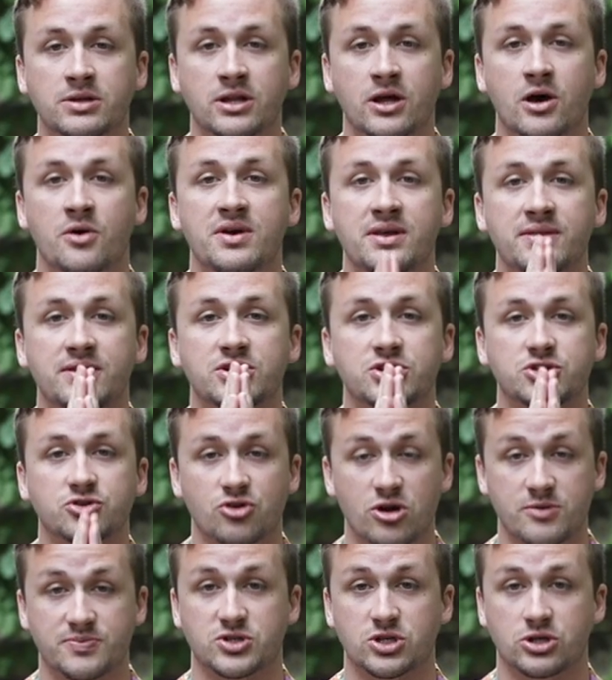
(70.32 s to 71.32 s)
below in the
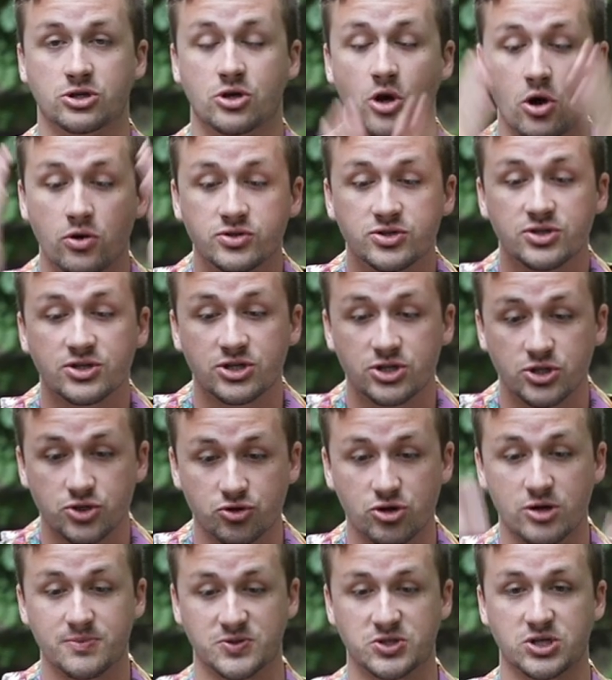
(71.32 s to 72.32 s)
description. Go to the
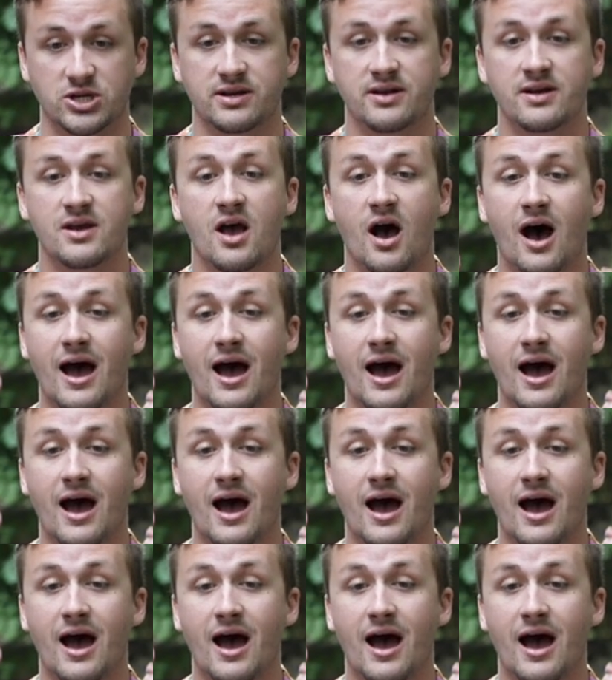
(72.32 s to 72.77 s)
description.